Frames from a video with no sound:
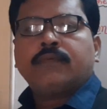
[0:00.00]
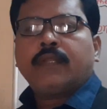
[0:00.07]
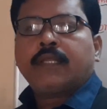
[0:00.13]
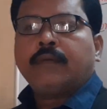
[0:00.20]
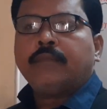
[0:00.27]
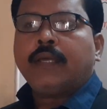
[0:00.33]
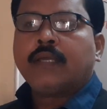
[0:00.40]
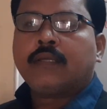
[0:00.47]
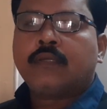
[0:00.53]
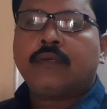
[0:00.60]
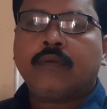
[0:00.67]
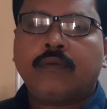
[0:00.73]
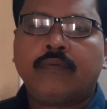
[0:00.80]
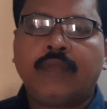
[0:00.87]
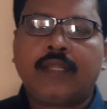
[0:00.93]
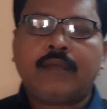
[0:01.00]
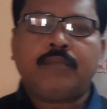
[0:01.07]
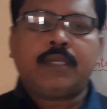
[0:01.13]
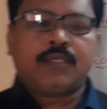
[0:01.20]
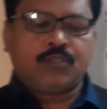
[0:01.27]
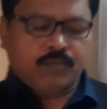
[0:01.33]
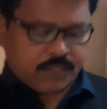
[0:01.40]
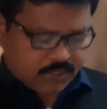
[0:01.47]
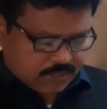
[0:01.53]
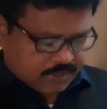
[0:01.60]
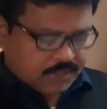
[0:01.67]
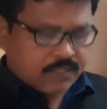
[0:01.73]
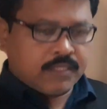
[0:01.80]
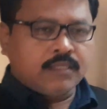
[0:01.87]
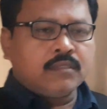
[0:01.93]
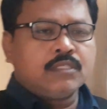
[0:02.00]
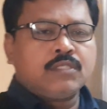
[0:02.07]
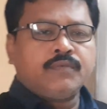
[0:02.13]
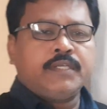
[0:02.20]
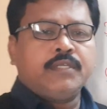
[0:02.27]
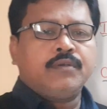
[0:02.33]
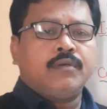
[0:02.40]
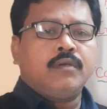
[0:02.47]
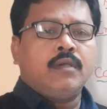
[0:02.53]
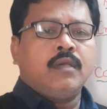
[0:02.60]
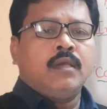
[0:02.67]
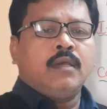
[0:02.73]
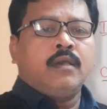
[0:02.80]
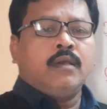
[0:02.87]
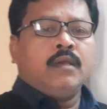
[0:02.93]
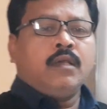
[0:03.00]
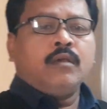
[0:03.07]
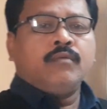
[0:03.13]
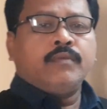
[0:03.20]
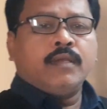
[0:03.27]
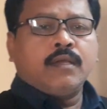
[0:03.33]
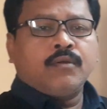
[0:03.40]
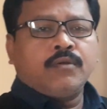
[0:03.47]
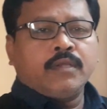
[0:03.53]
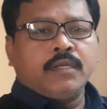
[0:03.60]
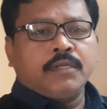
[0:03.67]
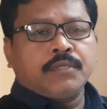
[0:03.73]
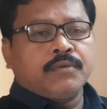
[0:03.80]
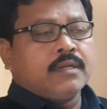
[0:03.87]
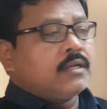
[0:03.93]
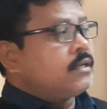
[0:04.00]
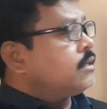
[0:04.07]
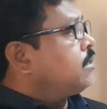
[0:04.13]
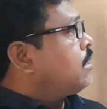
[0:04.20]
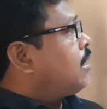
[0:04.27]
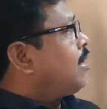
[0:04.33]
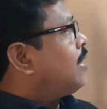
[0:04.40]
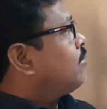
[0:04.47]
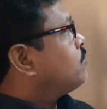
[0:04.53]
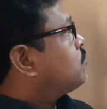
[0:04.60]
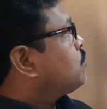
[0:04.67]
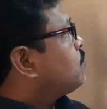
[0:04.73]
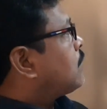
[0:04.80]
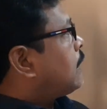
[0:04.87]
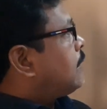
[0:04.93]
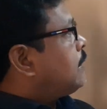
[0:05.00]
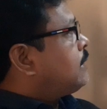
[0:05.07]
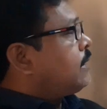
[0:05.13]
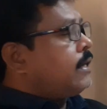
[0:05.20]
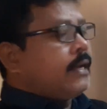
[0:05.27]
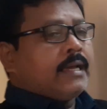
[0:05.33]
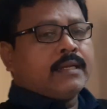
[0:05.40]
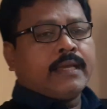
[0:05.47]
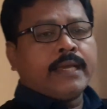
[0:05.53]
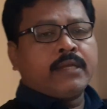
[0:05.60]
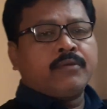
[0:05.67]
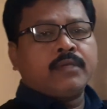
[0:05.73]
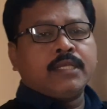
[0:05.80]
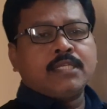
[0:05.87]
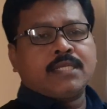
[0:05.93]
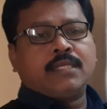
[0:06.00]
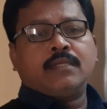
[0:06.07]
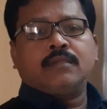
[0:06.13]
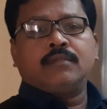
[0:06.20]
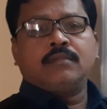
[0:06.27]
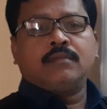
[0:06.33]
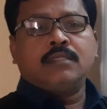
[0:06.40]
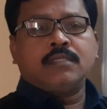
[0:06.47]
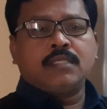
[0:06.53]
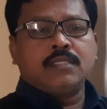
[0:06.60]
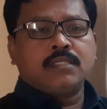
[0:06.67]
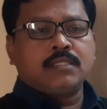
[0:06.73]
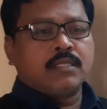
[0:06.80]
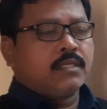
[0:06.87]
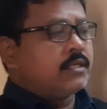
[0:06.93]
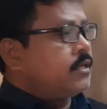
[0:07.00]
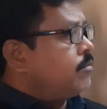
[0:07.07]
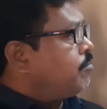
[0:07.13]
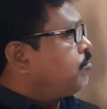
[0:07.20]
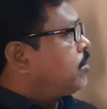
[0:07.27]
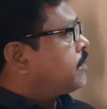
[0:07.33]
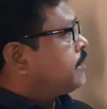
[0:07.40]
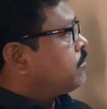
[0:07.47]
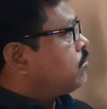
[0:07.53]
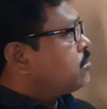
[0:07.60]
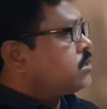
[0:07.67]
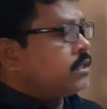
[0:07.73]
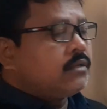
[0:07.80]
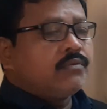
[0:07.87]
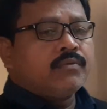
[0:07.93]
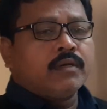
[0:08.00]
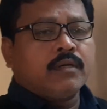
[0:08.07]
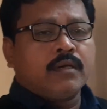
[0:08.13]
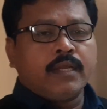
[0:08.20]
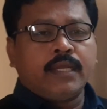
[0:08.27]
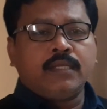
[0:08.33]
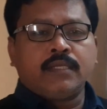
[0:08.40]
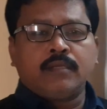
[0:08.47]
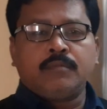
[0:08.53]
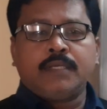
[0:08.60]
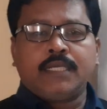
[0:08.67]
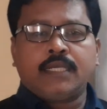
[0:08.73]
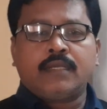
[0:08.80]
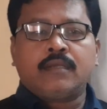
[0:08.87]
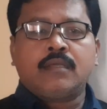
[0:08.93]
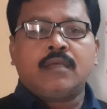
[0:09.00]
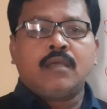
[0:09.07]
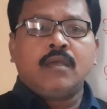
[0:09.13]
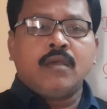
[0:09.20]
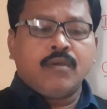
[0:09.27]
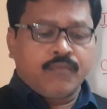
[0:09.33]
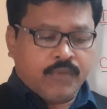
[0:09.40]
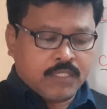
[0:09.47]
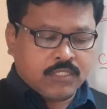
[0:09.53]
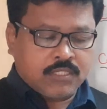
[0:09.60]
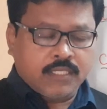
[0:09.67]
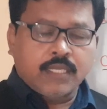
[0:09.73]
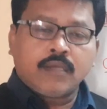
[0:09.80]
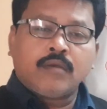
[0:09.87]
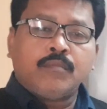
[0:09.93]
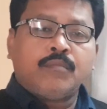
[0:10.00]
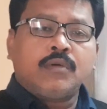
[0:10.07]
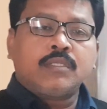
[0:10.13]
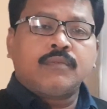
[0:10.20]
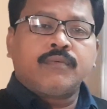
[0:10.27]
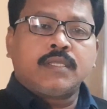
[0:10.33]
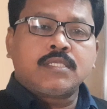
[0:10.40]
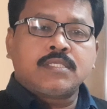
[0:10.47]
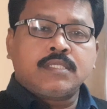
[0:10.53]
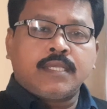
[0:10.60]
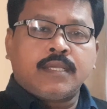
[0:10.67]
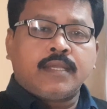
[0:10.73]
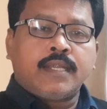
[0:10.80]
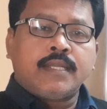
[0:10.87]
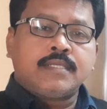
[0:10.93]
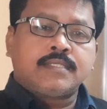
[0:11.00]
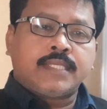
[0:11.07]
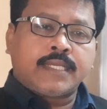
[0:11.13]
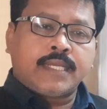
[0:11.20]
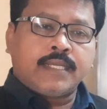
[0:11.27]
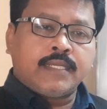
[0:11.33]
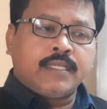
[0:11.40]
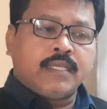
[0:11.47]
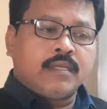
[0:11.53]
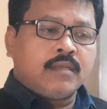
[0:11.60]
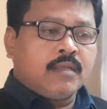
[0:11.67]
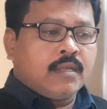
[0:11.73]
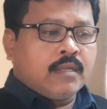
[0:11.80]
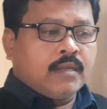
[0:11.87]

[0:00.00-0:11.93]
welcome back to my channel. In this video we are going to learn how to write an annotation. This is an important question for intermediate first year, both first year and second year